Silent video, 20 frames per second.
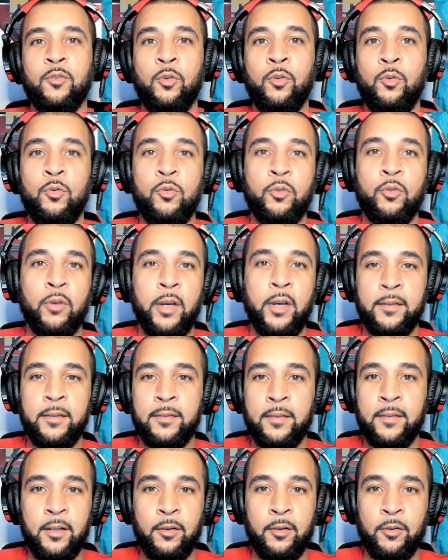Two
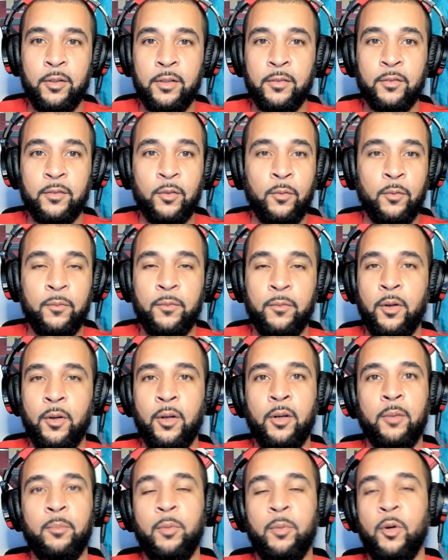great series so
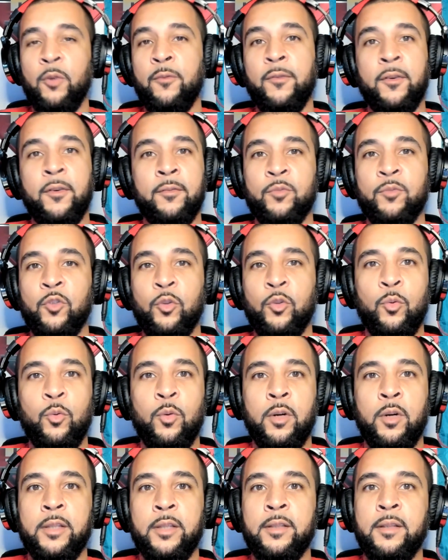far, both of them
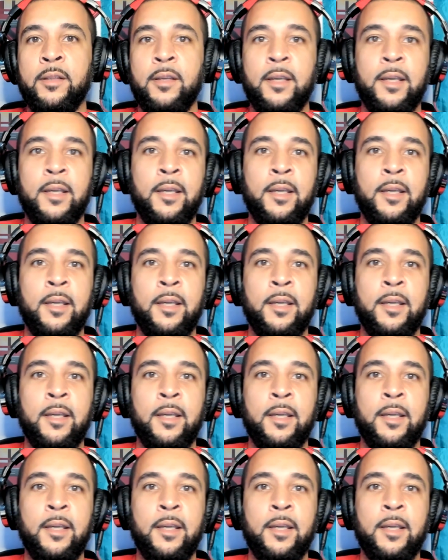2-1.